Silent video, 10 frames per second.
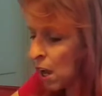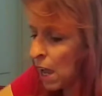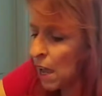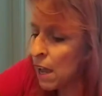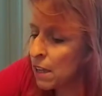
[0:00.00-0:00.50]

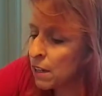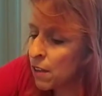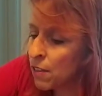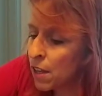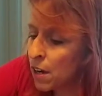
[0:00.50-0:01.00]
And
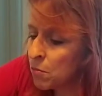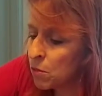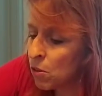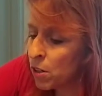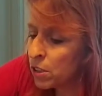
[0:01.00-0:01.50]
then I'm
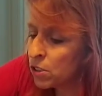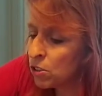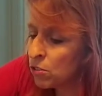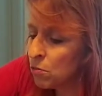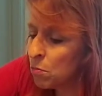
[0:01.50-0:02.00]
going
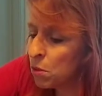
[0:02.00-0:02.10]
to